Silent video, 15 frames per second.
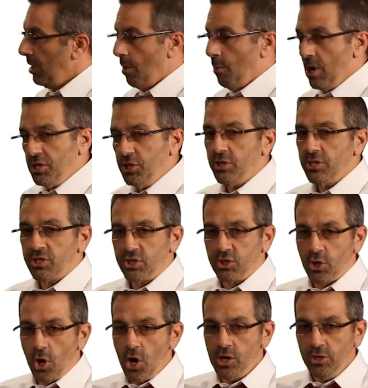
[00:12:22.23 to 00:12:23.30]
I want you to
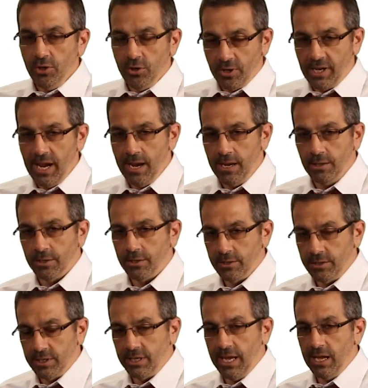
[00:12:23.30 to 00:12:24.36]
start your
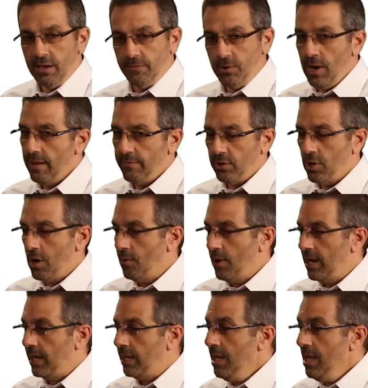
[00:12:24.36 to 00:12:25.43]
calendar today if you haven't
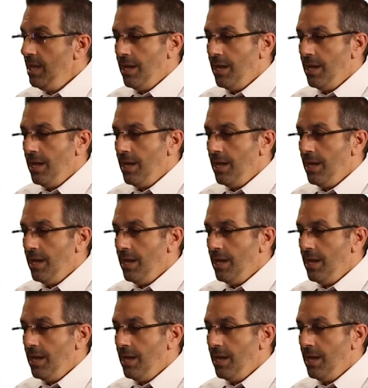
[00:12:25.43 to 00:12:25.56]
already.